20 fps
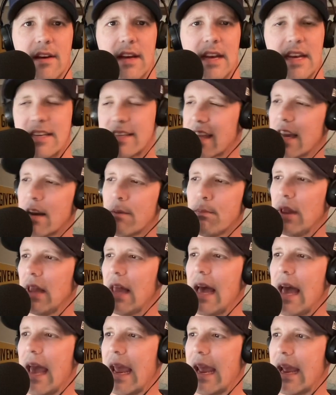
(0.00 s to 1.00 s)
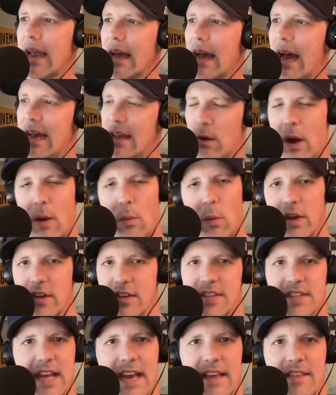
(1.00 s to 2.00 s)
he's going to play. I will
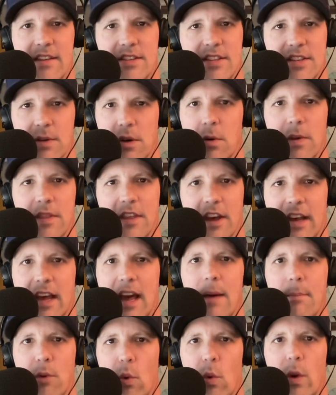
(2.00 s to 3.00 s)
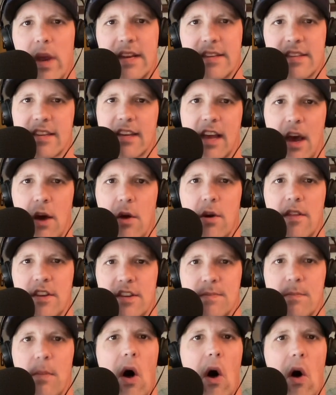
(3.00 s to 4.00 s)
say there's still with a couple weeks to go to
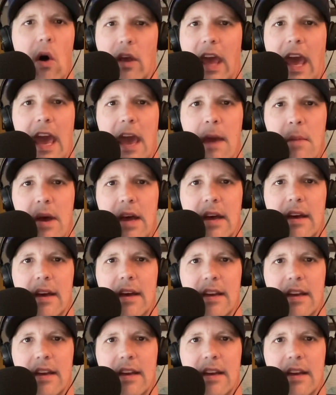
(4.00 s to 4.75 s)
this bowl game.